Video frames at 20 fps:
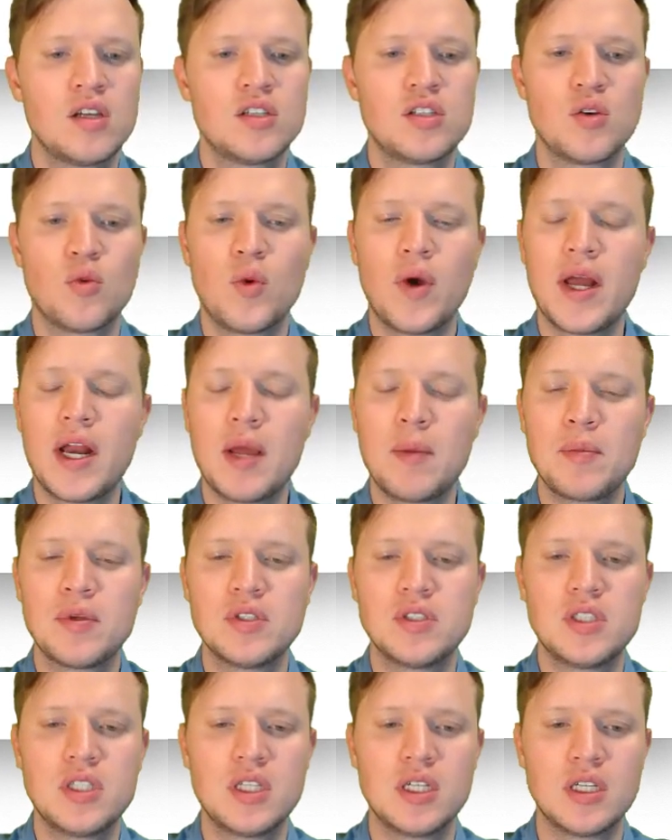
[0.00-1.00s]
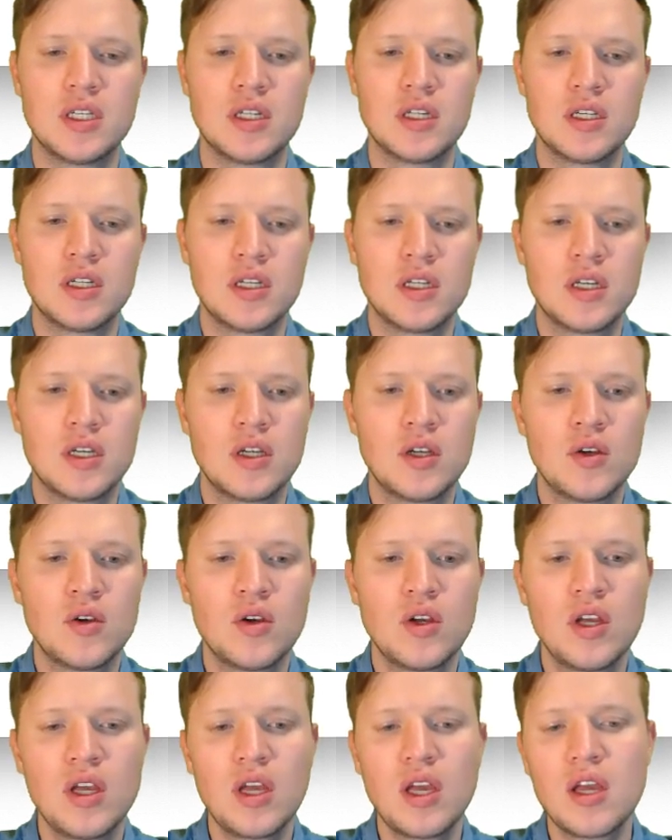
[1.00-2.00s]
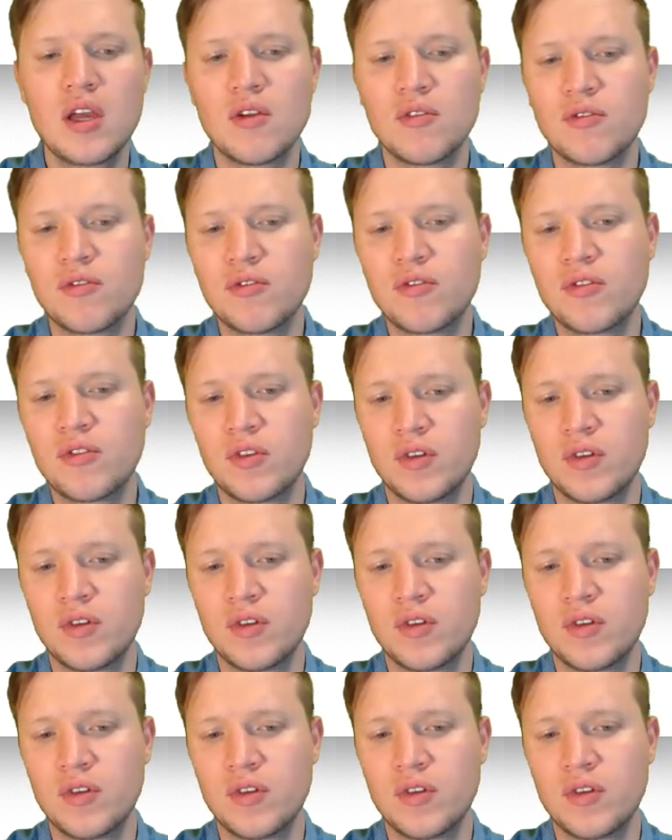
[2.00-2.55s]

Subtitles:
So what happens here? If